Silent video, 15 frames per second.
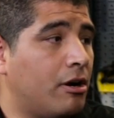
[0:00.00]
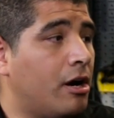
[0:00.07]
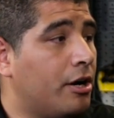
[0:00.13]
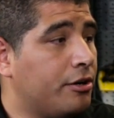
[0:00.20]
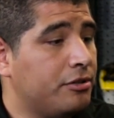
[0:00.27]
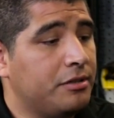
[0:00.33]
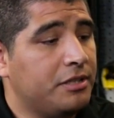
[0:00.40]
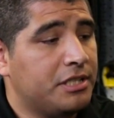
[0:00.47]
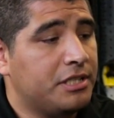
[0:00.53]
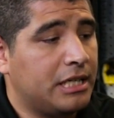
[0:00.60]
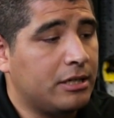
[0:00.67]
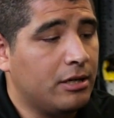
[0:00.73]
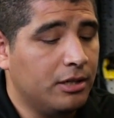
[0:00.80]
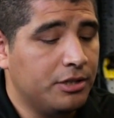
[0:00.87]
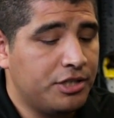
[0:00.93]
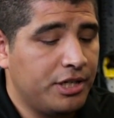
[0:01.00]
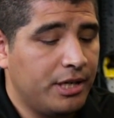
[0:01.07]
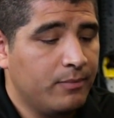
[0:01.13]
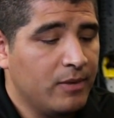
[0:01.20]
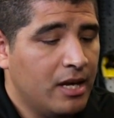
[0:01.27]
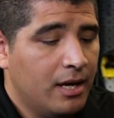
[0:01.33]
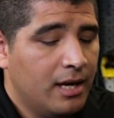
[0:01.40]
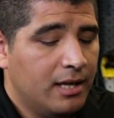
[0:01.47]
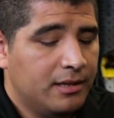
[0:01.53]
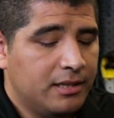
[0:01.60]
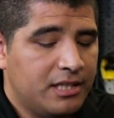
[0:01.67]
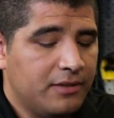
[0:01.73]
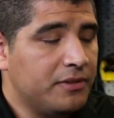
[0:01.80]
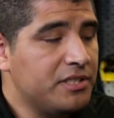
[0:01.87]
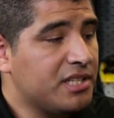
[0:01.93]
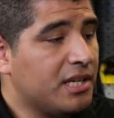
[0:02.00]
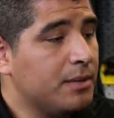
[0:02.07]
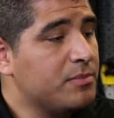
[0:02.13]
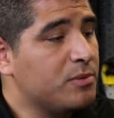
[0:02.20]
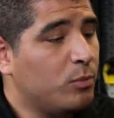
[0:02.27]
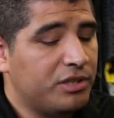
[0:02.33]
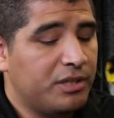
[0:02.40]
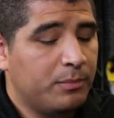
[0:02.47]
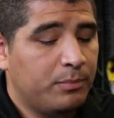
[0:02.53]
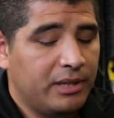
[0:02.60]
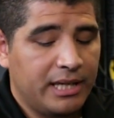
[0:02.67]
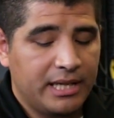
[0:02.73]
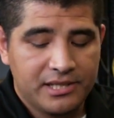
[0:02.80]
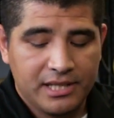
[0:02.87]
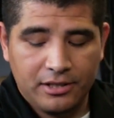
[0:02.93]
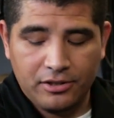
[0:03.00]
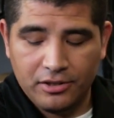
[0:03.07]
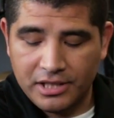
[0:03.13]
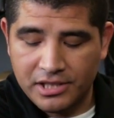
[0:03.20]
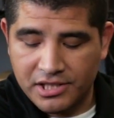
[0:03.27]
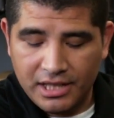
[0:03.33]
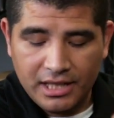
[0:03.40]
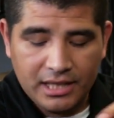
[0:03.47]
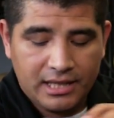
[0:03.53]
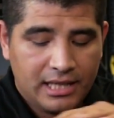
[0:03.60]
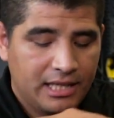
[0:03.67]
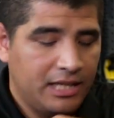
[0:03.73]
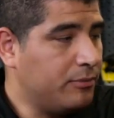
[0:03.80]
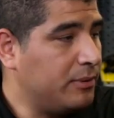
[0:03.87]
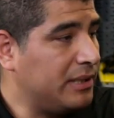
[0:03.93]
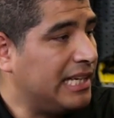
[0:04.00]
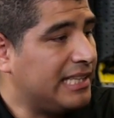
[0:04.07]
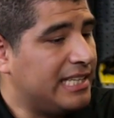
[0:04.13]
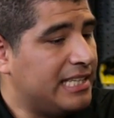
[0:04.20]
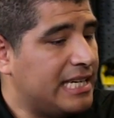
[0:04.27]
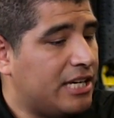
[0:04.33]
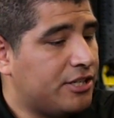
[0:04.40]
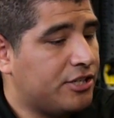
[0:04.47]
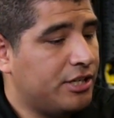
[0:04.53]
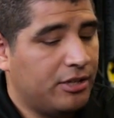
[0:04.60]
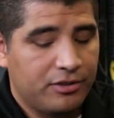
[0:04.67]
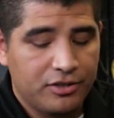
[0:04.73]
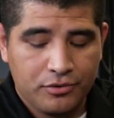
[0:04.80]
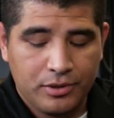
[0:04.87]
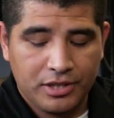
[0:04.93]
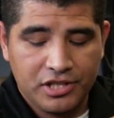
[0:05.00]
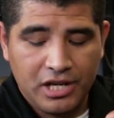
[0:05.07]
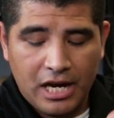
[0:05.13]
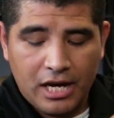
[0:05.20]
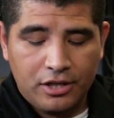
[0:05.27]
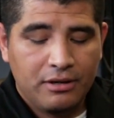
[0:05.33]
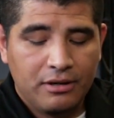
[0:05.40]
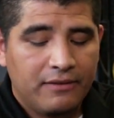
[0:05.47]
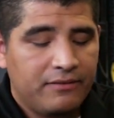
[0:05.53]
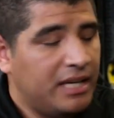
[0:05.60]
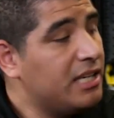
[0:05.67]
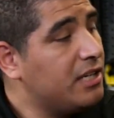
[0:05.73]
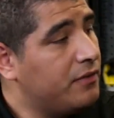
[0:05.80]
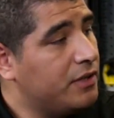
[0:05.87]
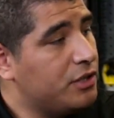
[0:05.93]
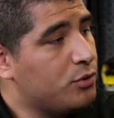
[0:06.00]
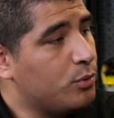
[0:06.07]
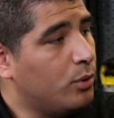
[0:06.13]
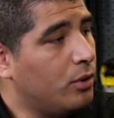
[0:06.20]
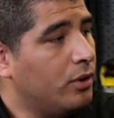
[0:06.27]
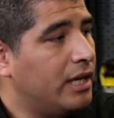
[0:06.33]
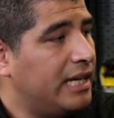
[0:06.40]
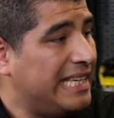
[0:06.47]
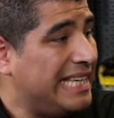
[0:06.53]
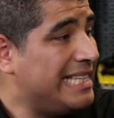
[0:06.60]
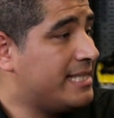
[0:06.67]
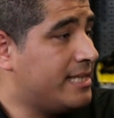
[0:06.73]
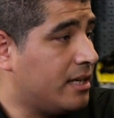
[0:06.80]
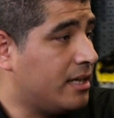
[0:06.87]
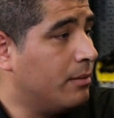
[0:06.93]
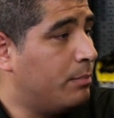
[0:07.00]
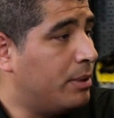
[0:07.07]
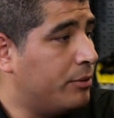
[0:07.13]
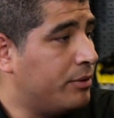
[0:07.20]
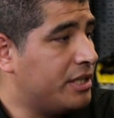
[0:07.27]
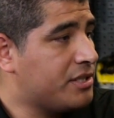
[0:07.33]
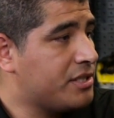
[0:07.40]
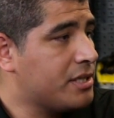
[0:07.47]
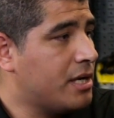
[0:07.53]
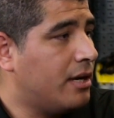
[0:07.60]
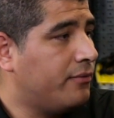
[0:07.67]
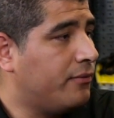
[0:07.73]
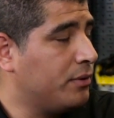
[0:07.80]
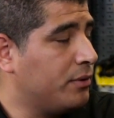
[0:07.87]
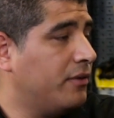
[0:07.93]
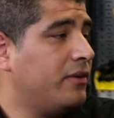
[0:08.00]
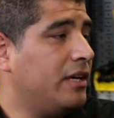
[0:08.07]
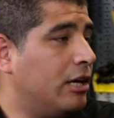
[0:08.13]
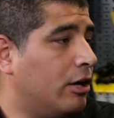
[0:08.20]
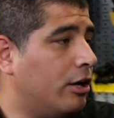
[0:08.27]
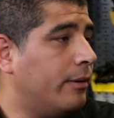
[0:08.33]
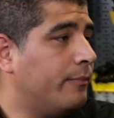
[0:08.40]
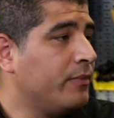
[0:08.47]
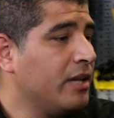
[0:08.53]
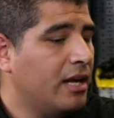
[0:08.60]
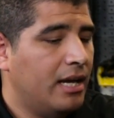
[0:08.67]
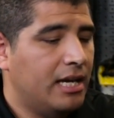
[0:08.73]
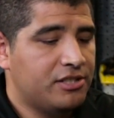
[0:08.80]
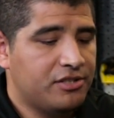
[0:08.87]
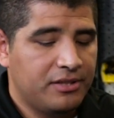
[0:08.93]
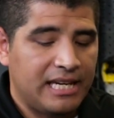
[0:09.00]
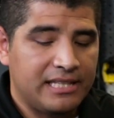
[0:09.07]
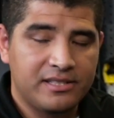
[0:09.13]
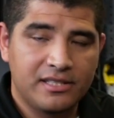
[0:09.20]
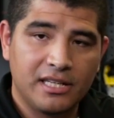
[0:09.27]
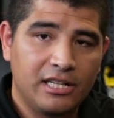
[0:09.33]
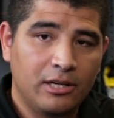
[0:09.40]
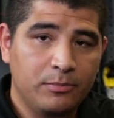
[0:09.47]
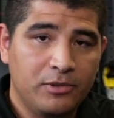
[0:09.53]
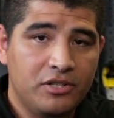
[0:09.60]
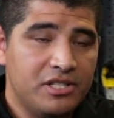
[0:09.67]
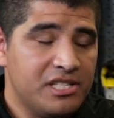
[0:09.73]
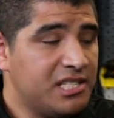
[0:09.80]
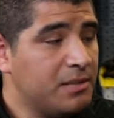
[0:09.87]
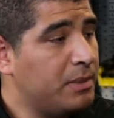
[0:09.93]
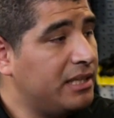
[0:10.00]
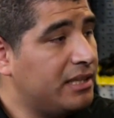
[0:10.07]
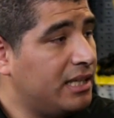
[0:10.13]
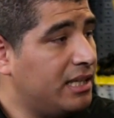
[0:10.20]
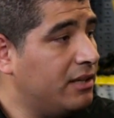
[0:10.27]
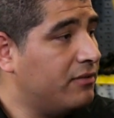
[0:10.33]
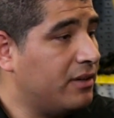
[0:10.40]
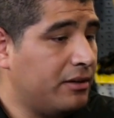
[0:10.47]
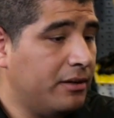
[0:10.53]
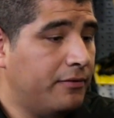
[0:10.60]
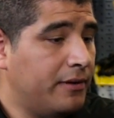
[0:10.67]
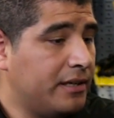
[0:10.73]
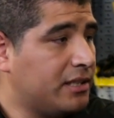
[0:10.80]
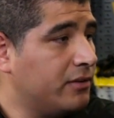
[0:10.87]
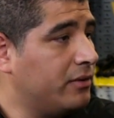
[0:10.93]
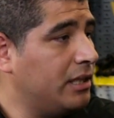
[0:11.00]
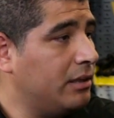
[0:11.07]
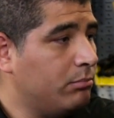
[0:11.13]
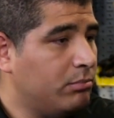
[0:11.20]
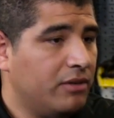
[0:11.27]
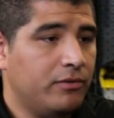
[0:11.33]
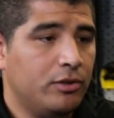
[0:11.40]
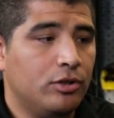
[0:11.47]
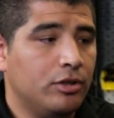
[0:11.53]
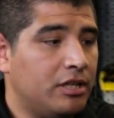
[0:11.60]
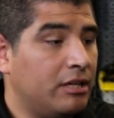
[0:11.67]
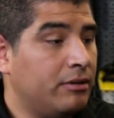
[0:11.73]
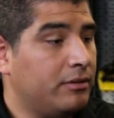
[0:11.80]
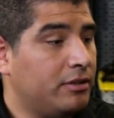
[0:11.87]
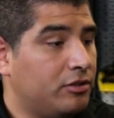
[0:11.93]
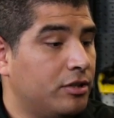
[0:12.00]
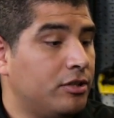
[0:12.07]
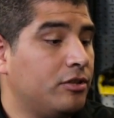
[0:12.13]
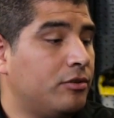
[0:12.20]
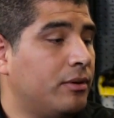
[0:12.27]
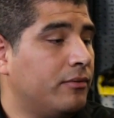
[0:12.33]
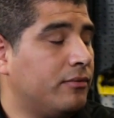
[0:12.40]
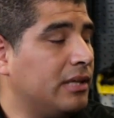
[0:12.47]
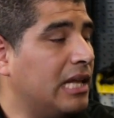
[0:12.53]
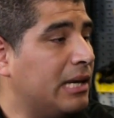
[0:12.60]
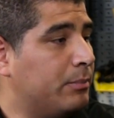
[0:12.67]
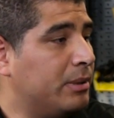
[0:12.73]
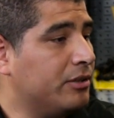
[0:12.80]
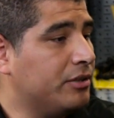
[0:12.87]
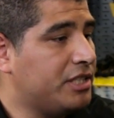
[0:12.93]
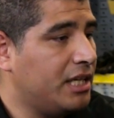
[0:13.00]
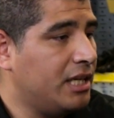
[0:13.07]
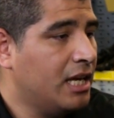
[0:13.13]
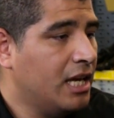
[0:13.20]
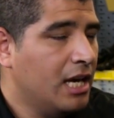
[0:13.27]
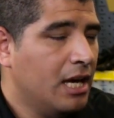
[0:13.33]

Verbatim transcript: our auto tuning technology. The difference comes more into play is that you can see that here with like the Dash A or the Strix, you have individual heatsink components for the VRM. And so that's going to help you dissipate the heat very effectively, give you good degree of reliability.